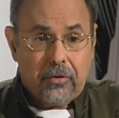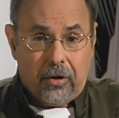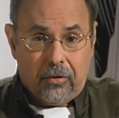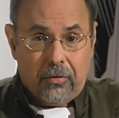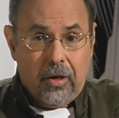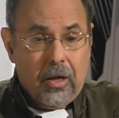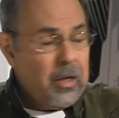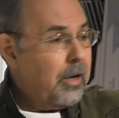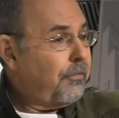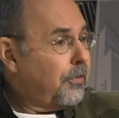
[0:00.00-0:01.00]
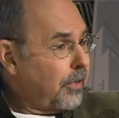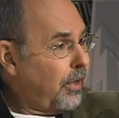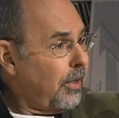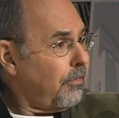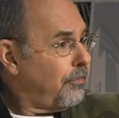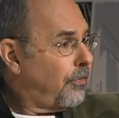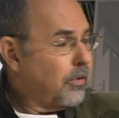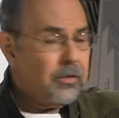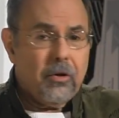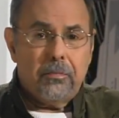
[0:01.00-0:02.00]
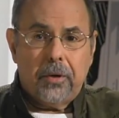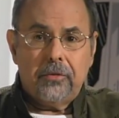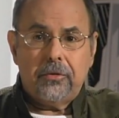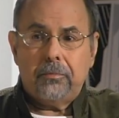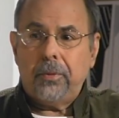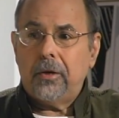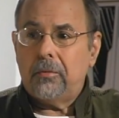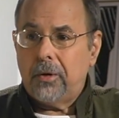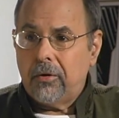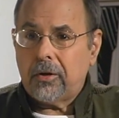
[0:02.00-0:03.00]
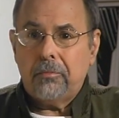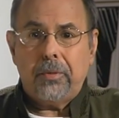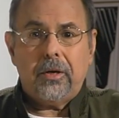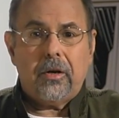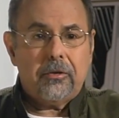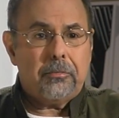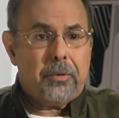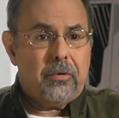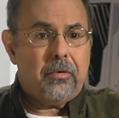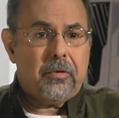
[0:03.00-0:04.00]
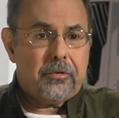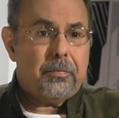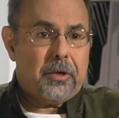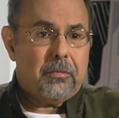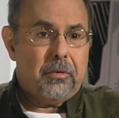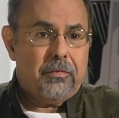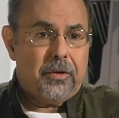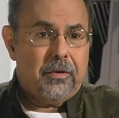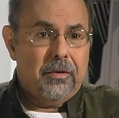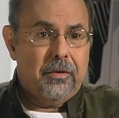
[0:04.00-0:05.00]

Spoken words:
go. And if you can't afford low budget, be an American, be an entrepreneur, and let's make a movie.